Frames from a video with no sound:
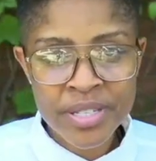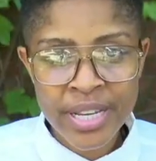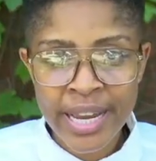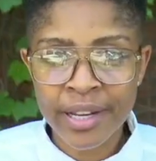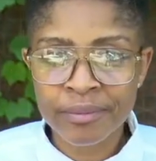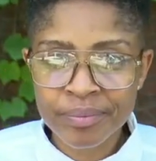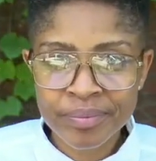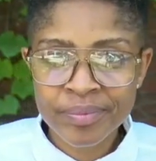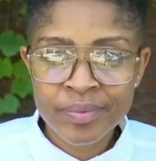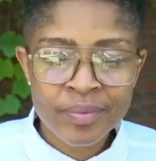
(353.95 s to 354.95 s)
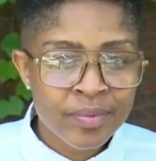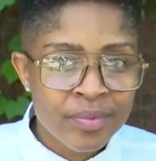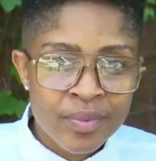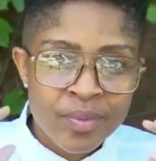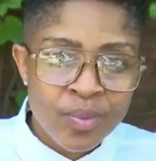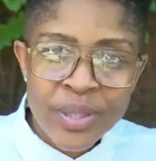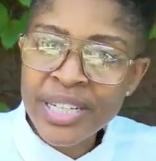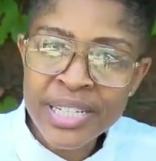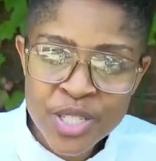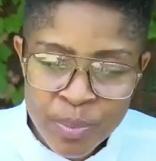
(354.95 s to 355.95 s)
saying.
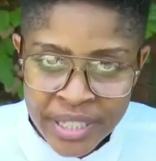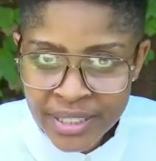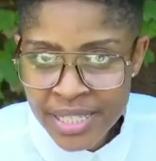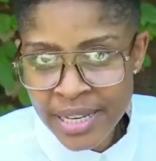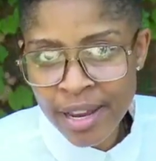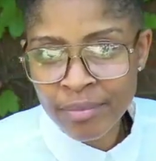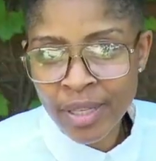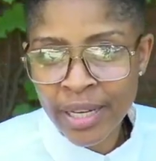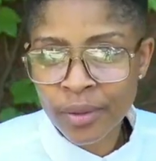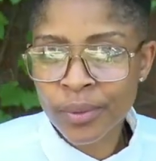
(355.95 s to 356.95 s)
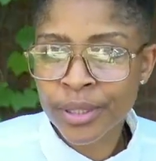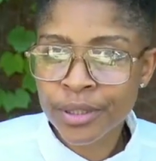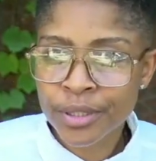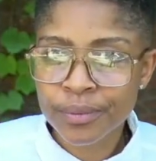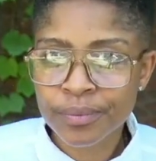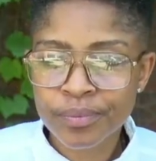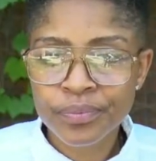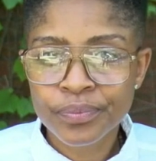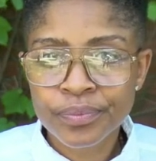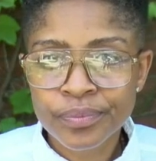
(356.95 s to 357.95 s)
We didn't speak the same language.
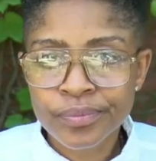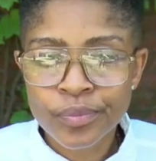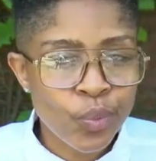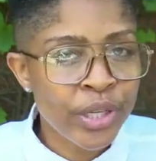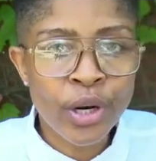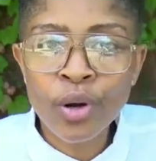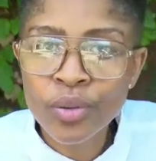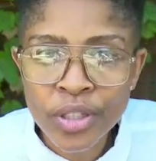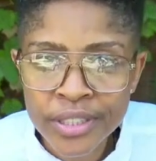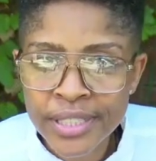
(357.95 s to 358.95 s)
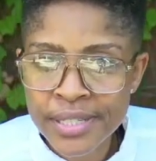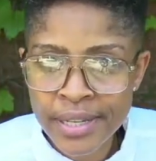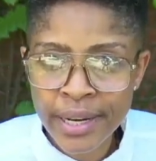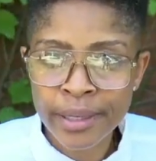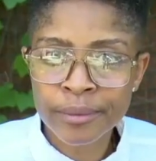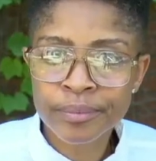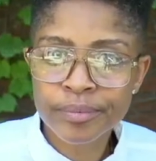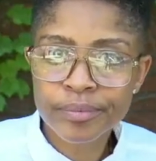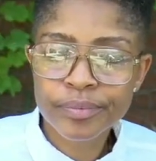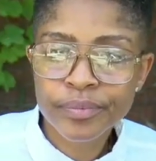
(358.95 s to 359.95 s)
We don't look the same.
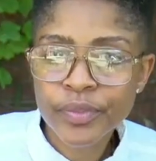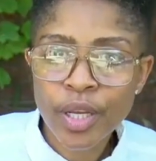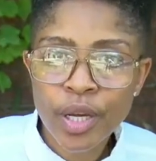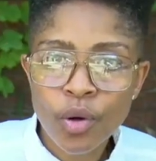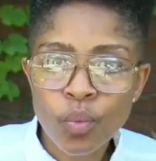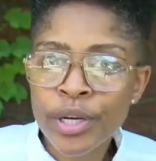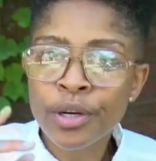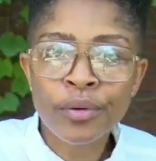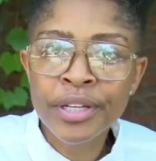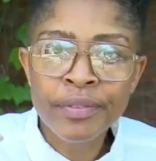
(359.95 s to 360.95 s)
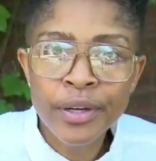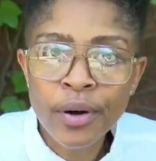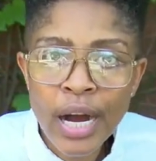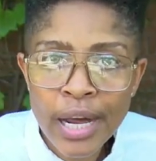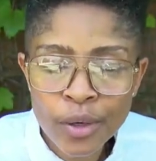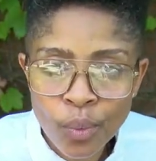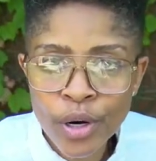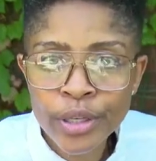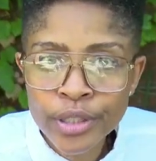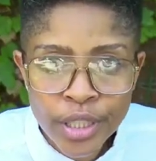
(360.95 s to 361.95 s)
We don't even know how to
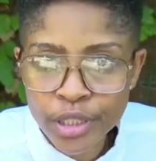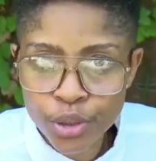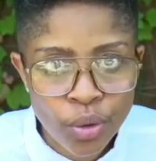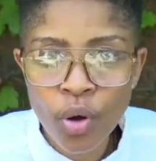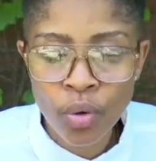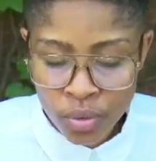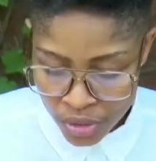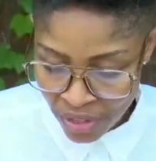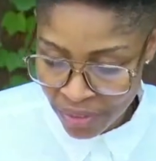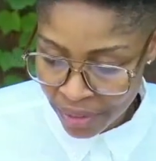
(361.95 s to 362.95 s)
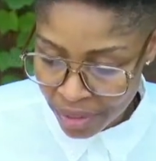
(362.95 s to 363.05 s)
work the controls on the